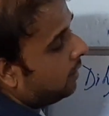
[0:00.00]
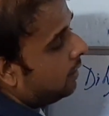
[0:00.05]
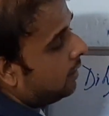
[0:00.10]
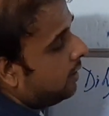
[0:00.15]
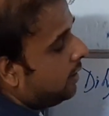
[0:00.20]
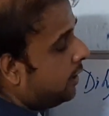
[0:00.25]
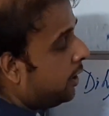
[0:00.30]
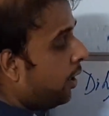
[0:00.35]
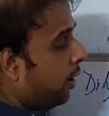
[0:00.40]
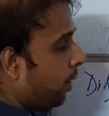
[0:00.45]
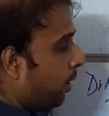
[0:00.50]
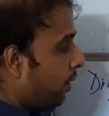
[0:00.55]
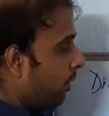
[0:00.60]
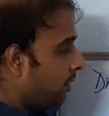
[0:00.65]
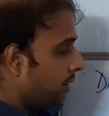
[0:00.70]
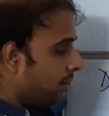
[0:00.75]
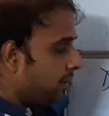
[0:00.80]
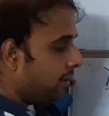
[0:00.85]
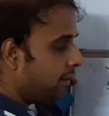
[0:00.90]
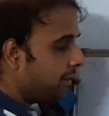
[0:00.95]
So,
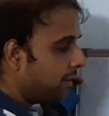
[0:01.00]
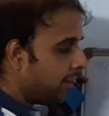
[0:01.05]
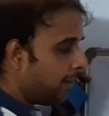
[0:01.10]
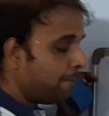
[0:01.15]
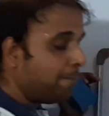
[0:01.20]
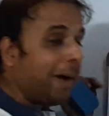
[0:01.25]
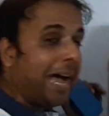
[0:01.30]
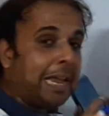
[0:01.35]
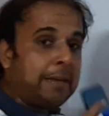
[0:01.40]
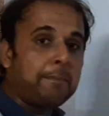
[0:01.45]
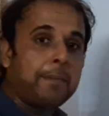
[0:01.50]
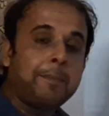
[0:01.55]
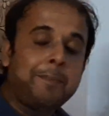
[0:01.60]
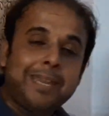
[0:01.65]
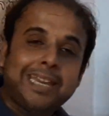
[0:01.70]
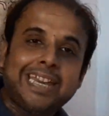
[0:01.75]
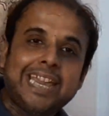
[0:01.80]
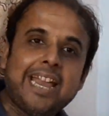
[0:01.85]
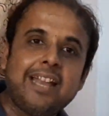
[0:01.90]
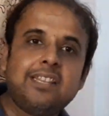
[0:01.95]
by
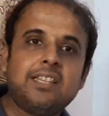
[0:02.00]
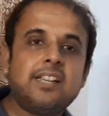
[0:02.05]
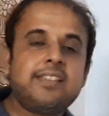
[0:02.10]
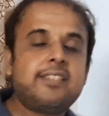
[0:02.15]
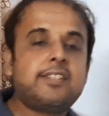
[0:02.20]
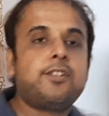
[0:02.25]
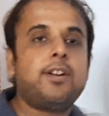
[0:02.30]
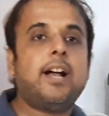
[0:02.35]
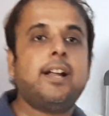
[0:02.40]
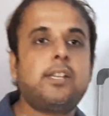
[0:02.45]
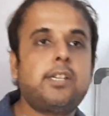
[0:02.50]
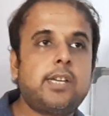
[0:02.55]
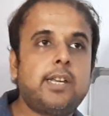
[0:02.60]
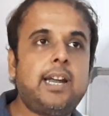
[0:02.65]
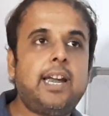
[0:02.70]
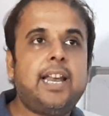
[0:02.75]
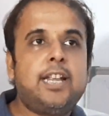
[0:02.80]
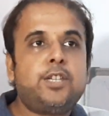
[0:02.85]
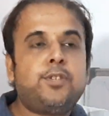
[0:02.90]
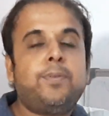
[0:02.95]
mimicking the
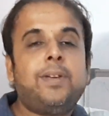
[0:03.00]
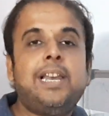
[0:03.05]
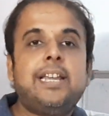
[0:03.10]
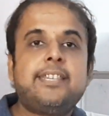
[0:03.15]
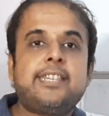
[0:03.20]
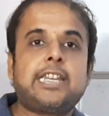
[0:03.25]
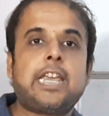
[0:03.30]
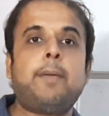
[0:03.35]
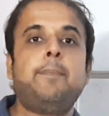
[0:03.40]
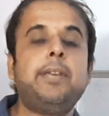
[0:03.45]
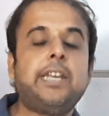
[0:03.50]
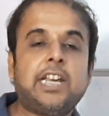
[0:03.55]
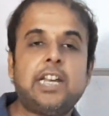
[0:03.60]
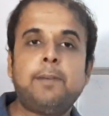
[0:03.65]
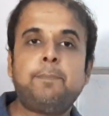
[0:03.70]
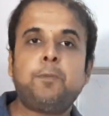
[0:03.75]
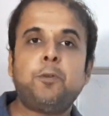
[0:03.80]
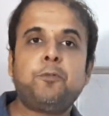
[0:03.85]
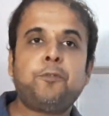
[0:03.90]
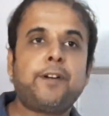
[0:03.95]
structural as well as chemical
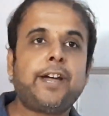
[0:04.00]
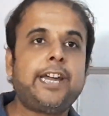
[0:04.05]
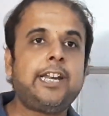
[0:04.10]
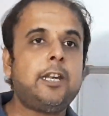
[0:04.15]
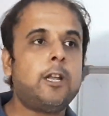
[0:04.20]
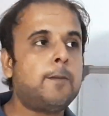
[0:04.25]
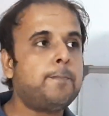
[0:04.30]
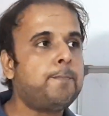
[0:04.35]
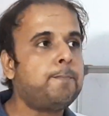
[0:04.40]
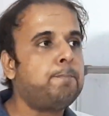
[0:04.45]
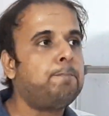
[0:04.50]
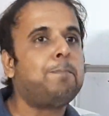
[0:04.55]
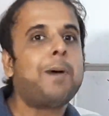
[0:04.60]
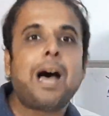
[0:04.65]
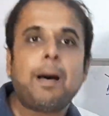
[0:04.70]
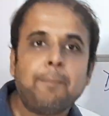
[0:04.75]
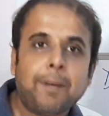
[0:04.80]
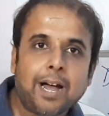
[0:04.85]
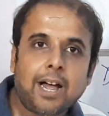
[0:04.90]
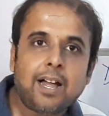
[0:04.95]
profile of
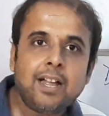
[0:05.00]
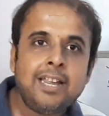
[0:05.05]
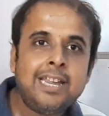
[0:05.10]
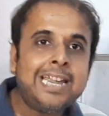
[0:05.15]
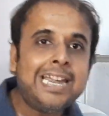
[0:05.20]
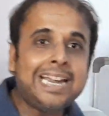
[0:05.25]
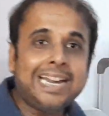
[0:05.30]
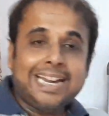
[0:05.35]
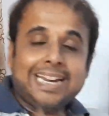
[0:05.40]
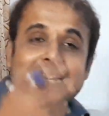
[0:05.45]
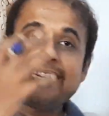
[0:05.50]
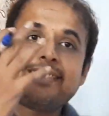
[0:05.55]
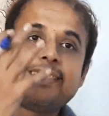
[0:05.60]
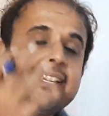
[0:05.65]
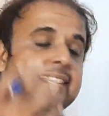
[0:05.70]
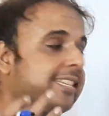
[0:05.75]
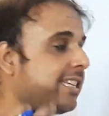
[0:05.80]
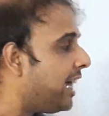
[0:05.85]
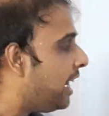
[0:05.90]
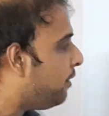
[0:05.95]
PABA, it is the
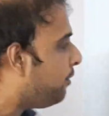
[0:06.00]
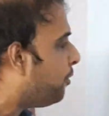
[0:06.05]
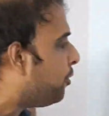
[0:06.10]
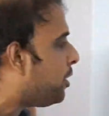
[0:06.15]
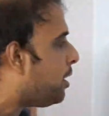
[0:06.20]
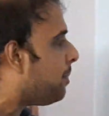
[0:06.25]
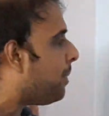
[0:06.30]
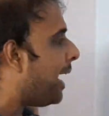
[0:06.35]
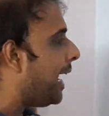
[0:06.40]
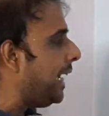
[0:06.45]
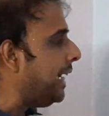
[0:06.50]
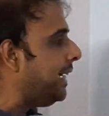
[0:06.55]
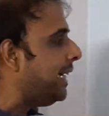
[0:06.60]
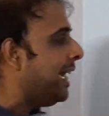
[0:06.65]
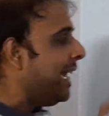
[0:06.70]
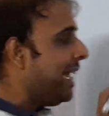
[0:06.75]
sulfonamide